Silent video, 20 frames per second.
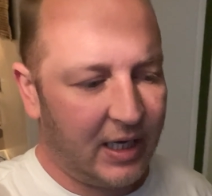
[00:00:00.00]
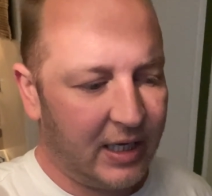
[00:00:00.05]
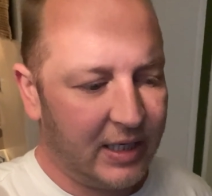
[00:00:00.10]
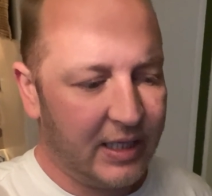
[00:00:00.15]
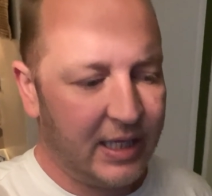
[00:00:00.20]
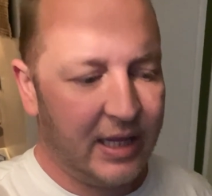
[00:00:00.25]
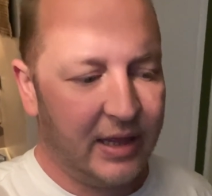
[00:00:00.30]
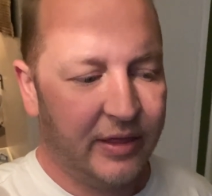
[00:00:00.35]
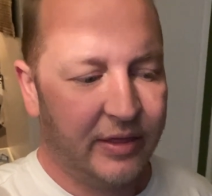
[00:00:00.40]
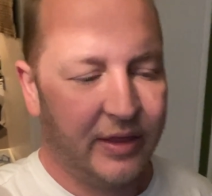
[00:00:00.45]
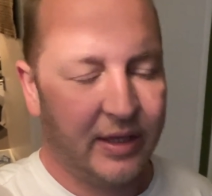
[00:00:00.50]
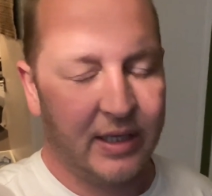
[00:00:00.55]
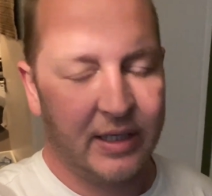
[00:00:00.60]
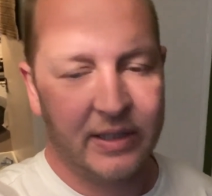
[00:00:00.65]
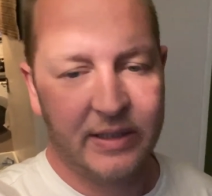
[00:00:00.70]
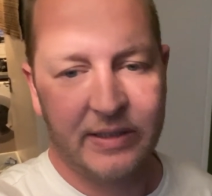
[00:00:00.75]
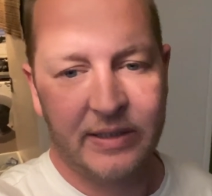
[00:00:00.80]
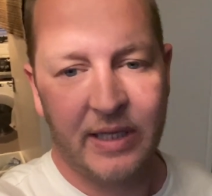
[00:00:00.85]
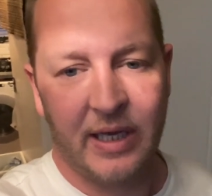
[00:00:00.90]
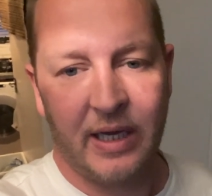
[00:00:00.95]
and he
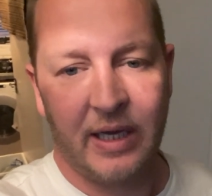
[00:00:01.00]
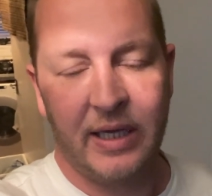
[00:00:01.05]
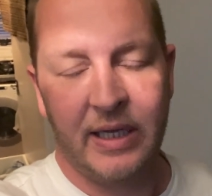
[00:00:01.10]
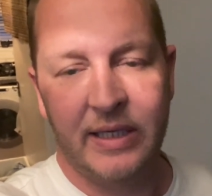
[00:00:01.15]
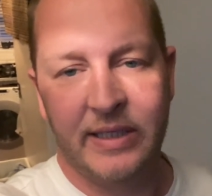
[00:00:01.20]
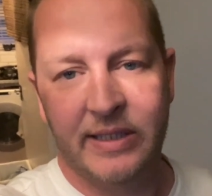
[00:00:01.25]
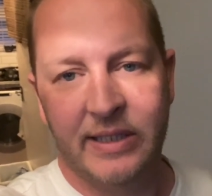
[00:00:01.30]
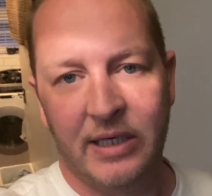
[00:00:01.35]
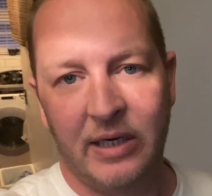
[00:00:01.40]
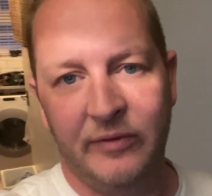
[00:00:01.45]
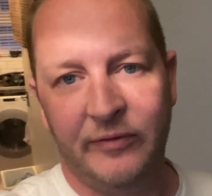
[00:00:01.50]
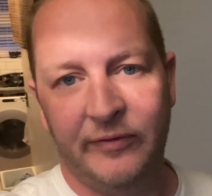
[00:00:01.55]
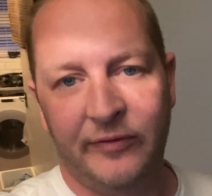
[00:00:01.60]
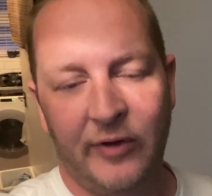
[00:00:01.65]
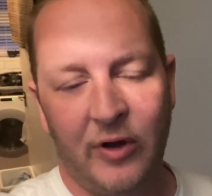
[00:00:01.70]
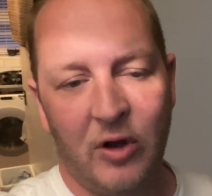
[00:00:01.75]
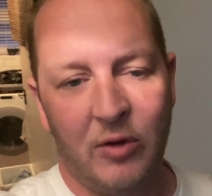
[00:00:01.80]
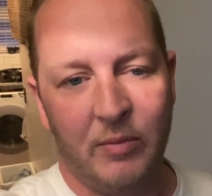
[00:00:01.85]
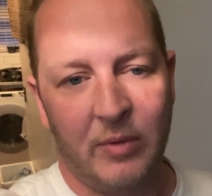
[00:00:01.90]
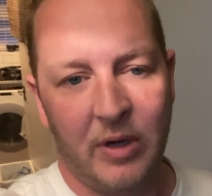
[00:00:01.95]
thinks that it's
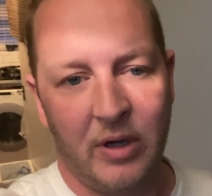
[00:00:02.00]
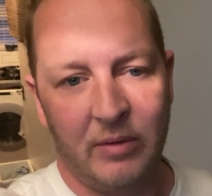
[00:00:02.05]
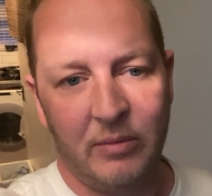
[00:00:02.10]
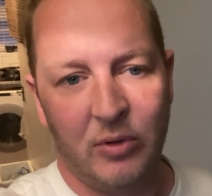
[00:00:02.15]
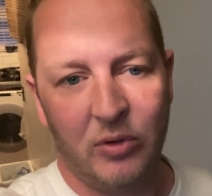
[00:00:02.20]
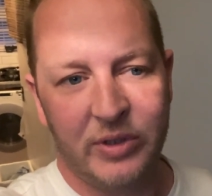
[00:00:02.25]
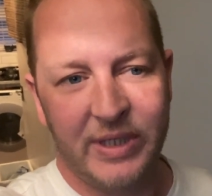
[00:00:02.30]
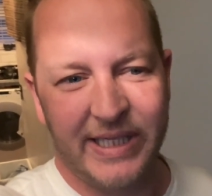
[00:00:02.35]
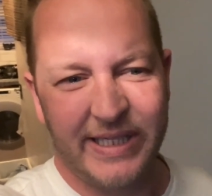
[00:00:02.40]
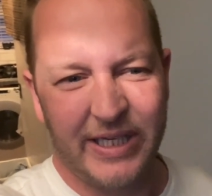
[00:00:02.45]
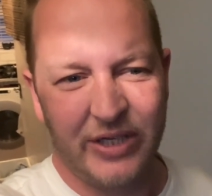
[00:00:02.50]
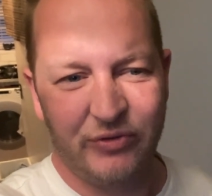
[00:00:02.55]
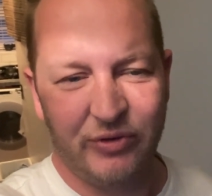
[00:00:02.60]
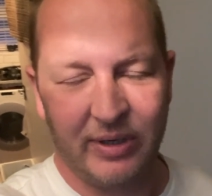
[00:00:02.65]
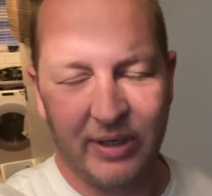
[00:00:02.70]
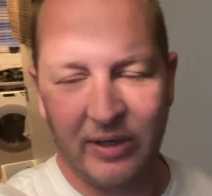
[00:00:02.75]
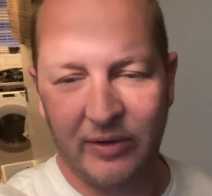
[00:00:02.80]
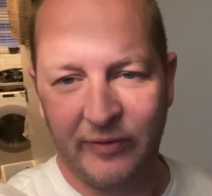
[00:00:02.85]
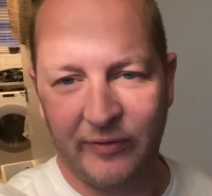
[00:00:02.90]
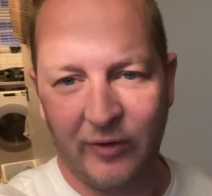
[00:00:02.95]
lymphoma,
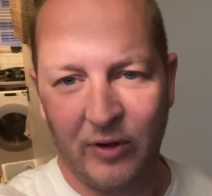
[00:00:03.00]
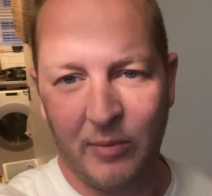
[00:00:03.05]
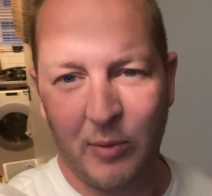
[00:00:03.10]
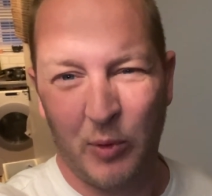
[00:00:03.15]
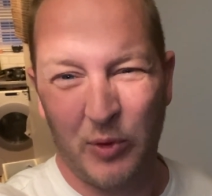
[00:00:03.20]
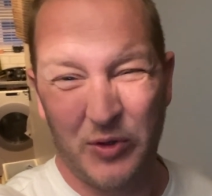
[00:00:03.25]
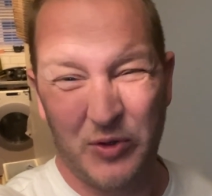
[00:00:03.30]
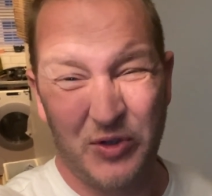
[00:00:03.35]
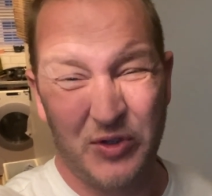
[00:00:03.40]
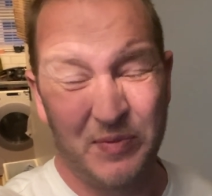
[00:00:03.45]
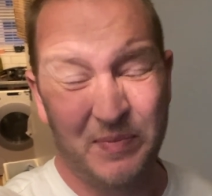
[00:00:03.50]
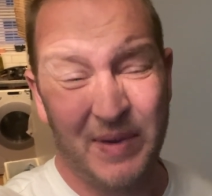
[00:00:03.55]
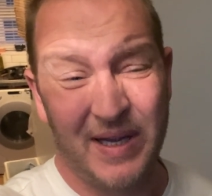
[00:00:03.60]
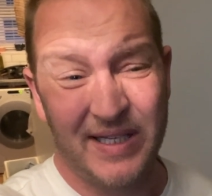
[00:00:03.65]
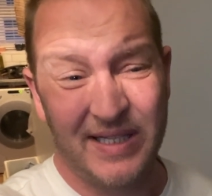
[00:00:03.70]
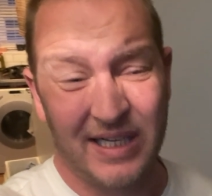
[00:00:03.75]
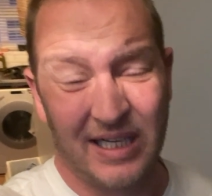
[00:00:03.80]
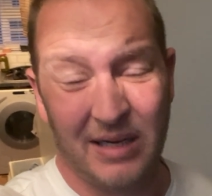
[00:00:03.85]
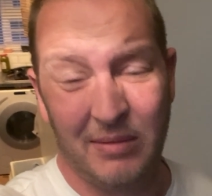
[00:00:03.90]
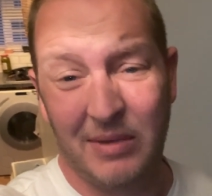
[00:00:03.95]
multicentric lymphoma, which just
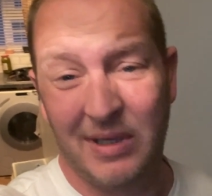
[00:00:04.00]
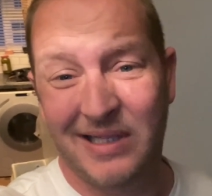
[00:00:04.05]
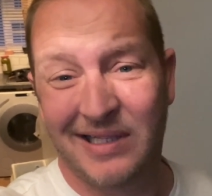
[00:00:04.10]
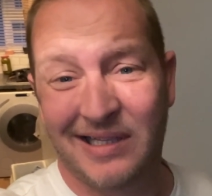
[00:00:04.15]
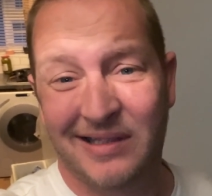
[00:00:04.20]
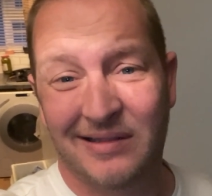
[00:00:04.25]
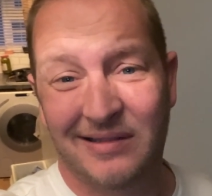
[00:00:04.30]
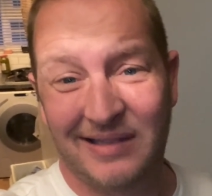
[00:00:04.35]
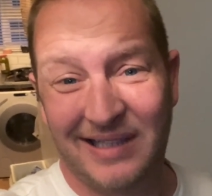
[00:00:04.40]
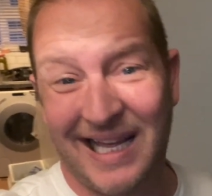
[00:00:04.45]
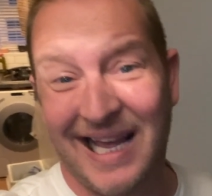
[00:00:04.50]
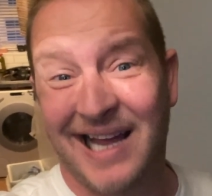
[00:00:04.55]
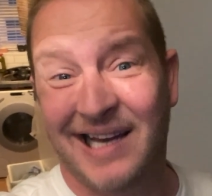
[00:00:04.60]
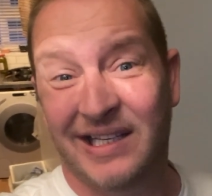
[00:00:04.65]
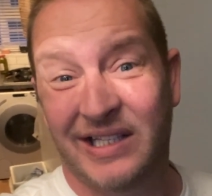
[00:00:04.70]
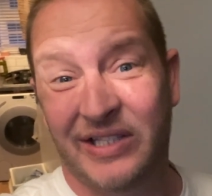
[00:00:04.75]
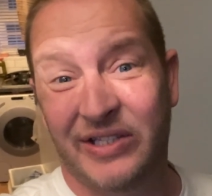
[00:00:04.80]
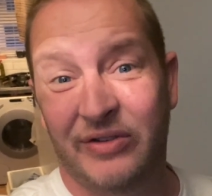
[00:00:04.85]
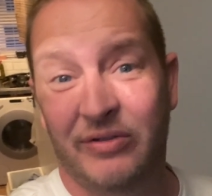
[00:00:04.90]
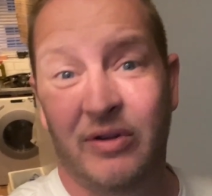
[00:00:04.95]
basically means
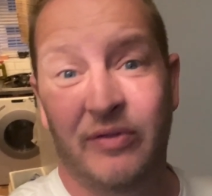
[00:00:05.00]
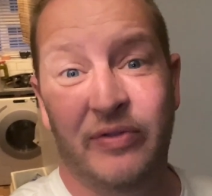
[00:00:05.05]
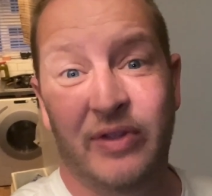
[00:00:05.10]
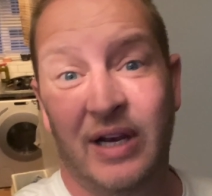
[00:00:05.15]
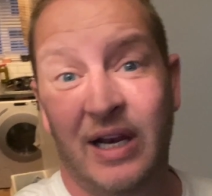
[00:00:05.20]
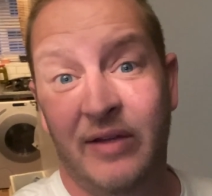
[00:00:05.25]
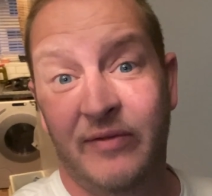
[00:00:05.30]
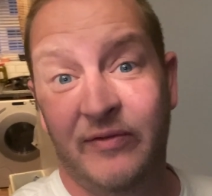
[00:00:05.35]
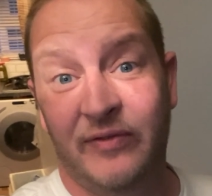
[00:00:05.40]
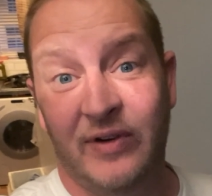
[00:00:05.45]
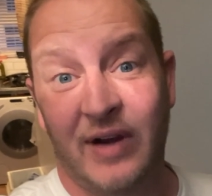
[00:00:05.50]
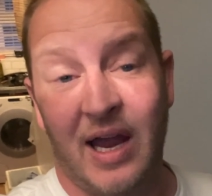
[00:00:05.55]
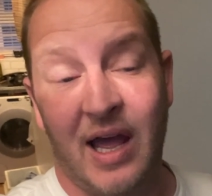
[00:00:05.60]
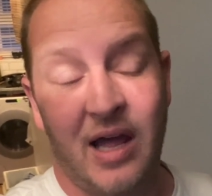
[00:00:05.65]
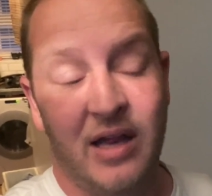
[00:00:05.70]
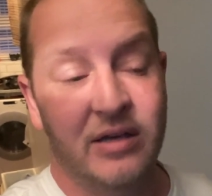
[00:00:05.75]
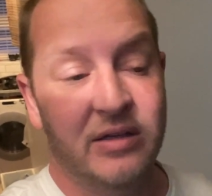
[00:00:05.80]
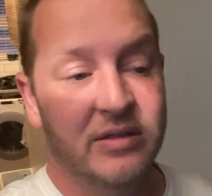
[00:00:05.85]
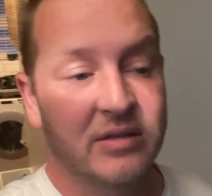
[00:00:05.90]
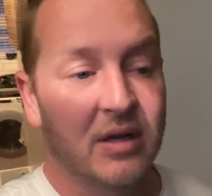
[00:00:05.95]
cancer of the lymph
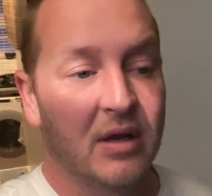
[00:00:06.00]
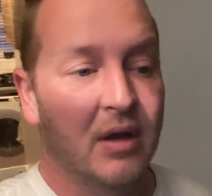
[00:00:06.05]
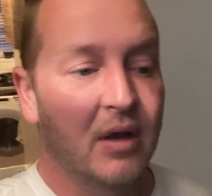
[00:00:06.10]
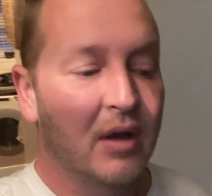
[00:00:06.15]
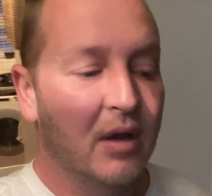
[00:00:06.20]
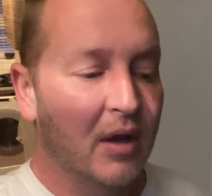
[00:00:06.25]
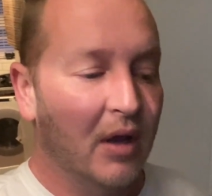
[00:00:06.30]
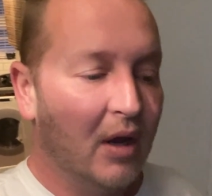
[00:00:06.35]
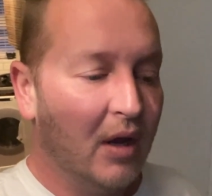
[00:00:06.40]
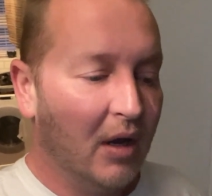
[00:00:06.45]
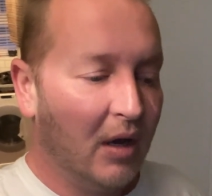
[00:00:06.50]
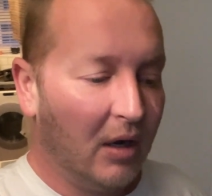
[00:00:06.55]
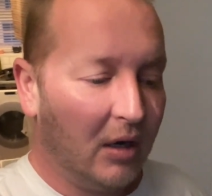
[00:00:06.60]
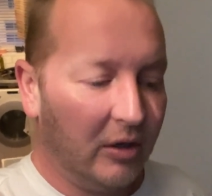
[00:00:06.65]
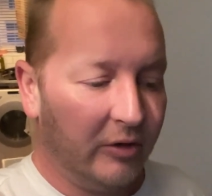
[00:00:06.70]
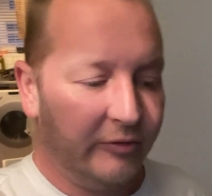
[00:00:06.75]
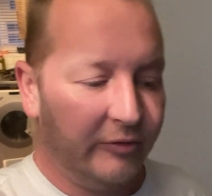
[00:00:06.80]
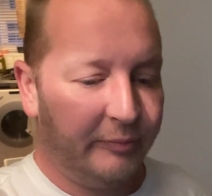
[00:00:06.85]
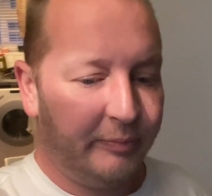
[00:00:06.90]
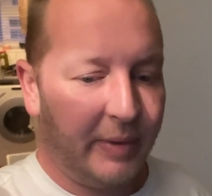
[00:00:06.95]
glands
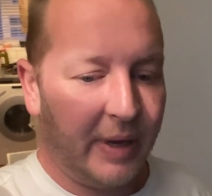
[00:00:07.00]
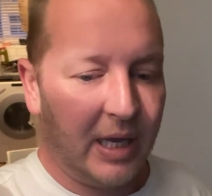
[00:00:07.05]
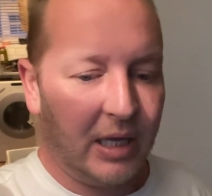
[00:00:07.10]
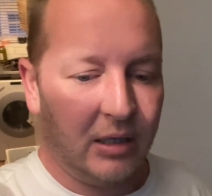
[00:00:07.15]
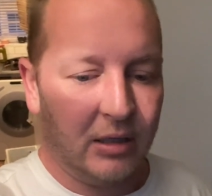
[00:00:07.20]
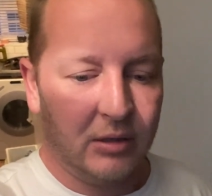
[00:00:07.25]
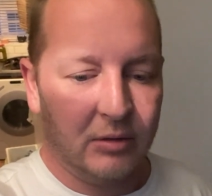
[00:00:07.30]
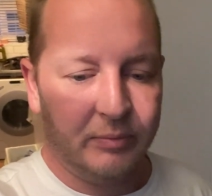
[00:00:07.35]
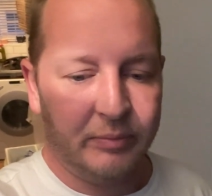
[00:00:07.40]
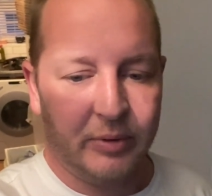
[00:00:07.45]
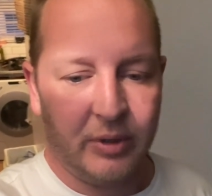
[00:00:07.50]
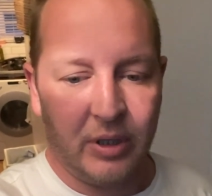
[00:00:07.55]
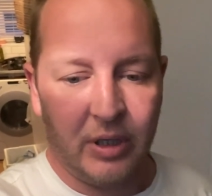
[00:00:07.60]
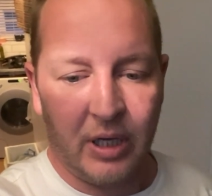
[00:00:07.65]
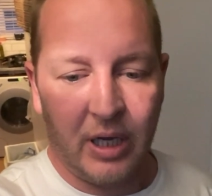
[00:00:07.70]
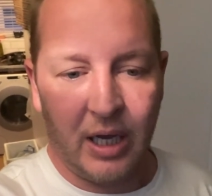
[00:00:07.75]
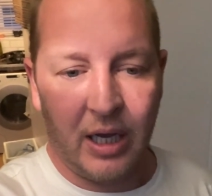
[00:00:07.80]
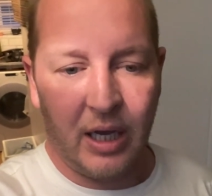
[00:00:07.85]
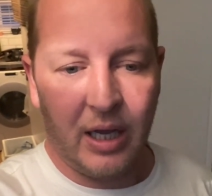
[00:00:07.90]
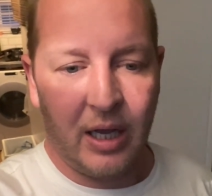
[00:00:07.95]
of Belle, but